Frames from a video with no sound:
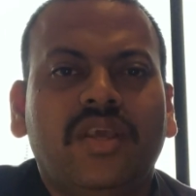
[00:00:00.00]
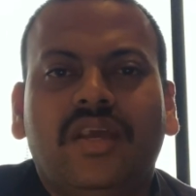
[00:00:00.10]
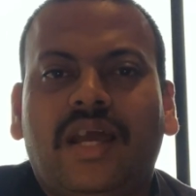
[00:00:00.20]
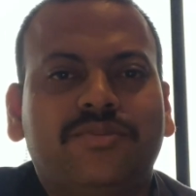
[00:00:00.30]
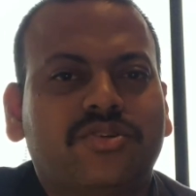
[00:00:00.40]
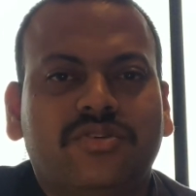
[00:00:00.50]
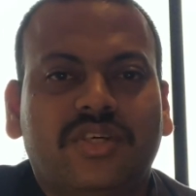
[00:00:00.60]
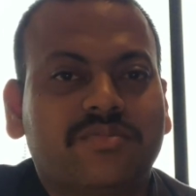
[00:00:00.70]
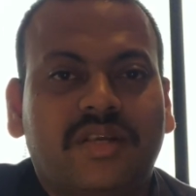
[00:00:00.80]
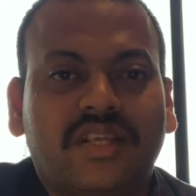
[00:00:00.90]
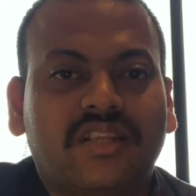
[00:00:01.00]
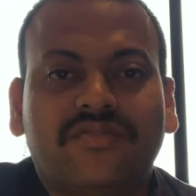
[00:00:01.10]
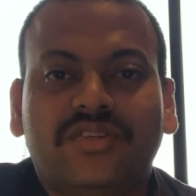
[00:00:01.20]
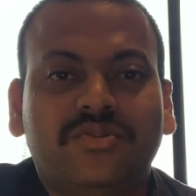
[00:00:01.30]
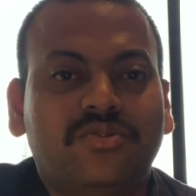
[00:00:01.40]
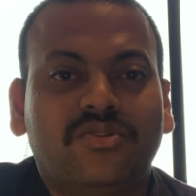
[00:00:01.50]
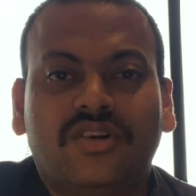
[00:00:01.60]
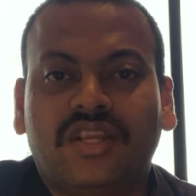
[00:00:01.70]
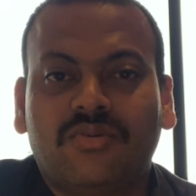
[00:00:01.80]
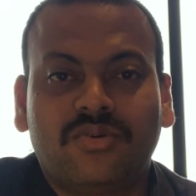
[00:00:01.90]
I'm sure you are smart enough and you do
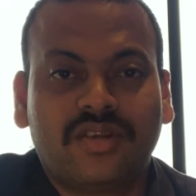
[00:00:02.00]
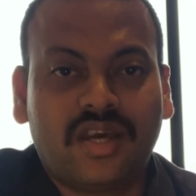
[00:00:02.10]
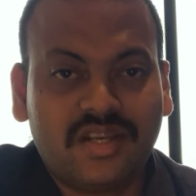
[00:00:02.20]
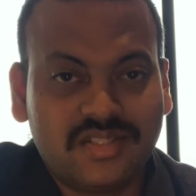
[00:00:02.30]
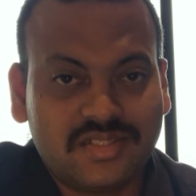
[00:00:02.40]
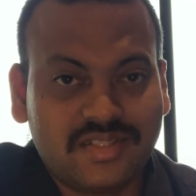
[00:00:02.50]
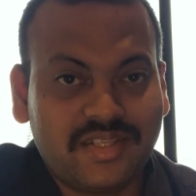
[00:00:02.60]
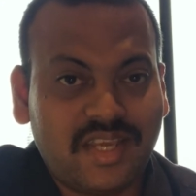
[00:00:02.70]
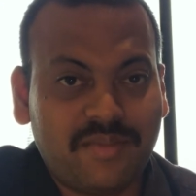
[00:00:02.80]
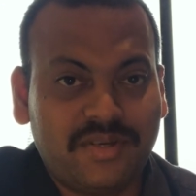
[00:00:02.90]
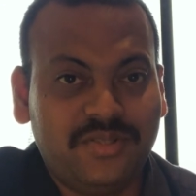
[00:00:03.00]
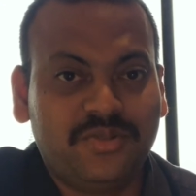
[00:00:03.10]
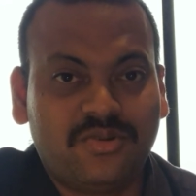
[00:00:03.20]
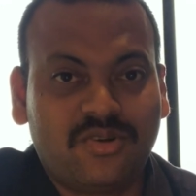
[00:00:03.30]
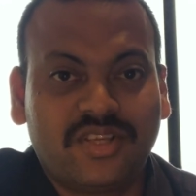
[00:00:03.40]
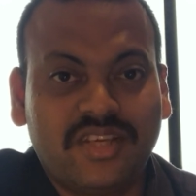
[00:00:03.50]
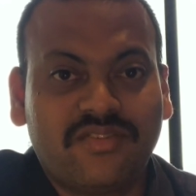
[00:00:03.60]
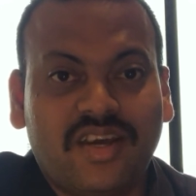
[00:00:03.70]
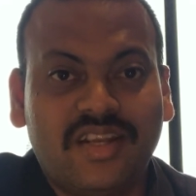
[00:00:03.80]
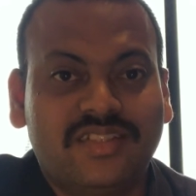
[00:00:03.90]
not download unnecessary app and you do not
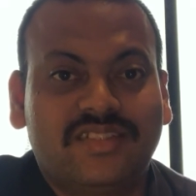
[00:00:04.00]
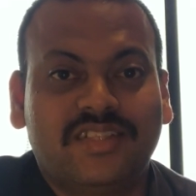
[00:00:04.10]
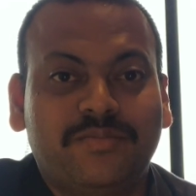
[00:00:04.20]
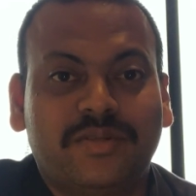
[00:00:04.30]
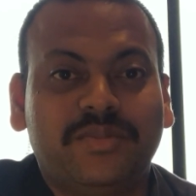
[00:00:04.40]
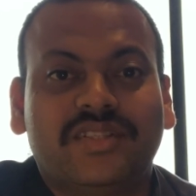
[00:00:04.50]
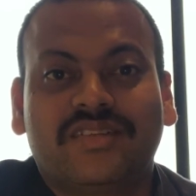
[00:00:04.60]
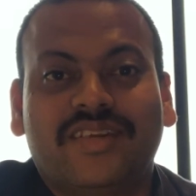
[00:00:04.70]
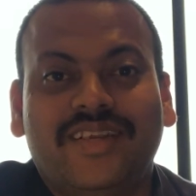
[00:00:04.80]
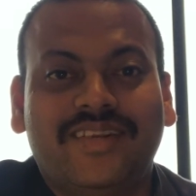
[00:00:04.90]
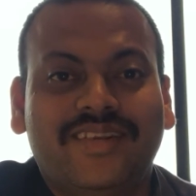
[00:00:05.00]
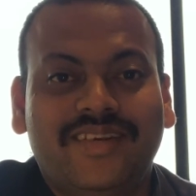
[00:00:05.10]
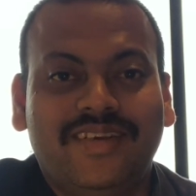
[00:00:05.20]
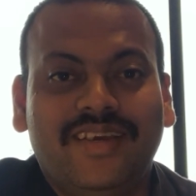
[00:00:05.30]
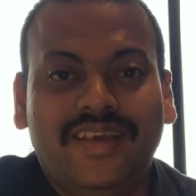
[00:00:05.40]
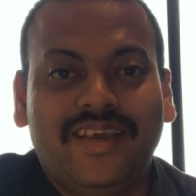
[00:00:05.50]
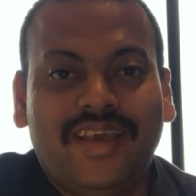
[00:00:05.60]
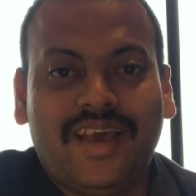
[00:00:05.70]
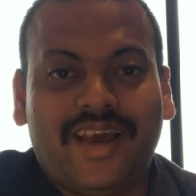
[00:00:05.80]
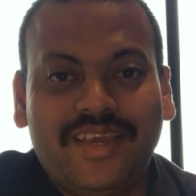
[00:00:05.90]
give unnecessary permission, right?
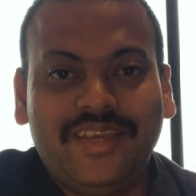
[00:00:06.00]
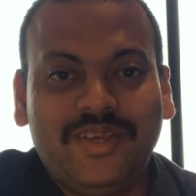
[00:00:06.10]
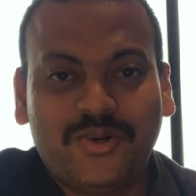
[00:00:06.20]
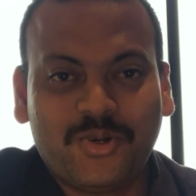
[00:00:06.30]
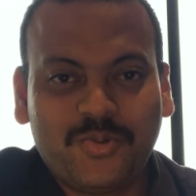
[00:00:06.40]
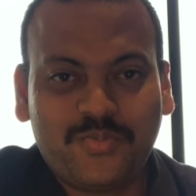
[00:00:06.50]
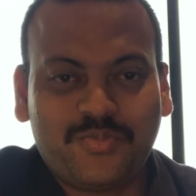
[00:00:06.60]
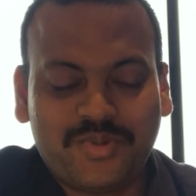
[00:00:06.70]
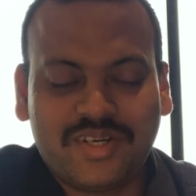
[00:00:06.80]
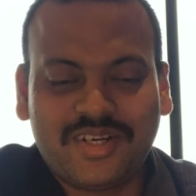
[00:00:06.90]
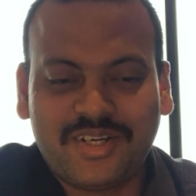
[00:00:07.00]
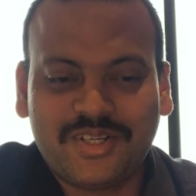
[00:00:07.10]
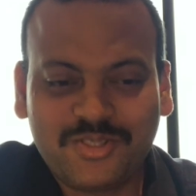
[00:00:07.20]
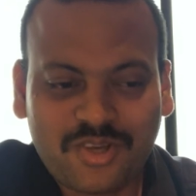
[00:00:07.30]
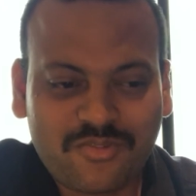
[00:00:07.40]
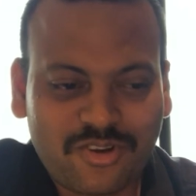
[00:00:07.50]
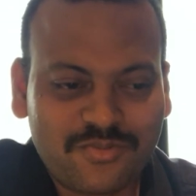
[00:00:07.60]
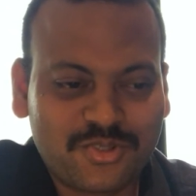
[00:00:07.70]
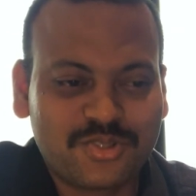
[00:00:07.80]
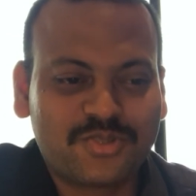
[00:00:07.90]
I hope you are one
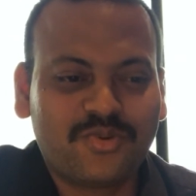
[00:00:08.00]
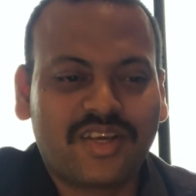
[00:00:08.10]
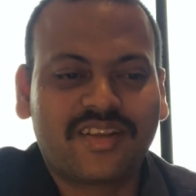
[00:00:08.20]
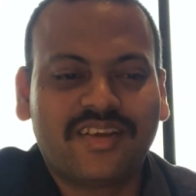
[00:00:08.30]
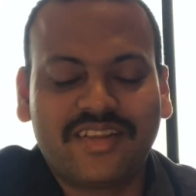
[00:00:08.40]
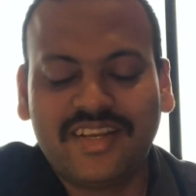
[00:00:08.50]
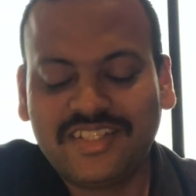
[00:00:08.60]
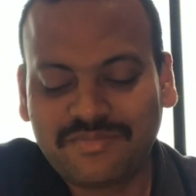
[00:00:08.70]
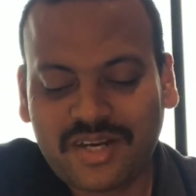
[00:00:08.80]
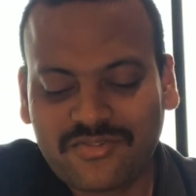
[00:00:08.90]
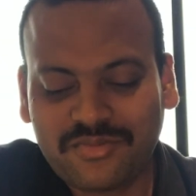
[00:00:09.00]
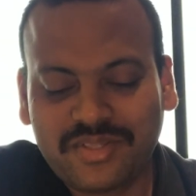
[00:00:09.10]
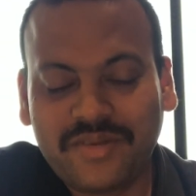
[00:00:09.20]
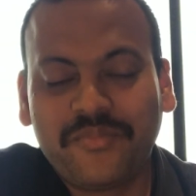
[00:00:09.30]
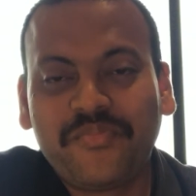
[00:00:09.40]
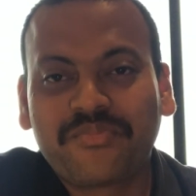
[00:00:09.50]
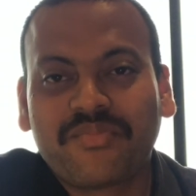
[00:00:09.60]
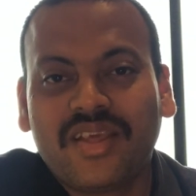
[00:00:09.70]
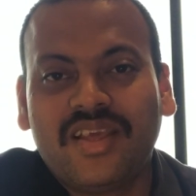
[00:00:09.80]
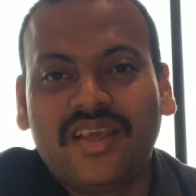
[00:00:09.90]
of those who are really smart from them.
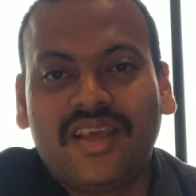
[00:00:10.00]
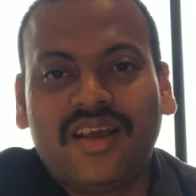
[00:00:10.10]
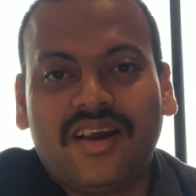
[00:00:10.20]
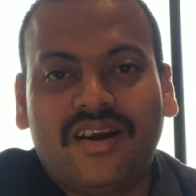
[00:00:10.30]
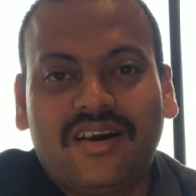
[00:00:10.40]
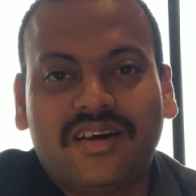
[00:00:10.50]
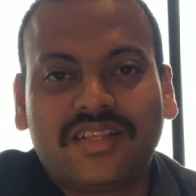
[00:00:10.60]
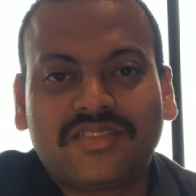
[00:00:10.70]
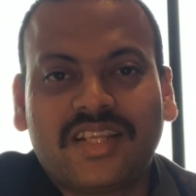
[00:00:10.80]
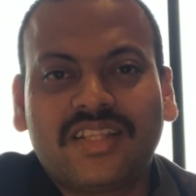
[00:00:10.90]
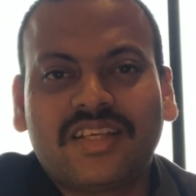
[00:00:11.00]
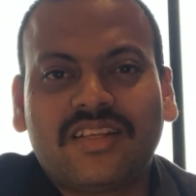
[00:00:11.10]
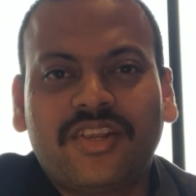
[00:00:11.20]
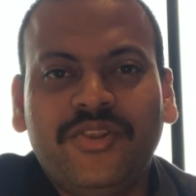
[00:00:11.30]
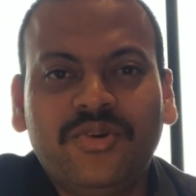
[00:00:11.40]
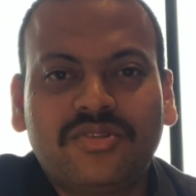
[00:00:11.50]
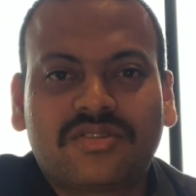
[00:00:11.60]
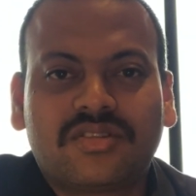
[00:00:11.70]
There was another news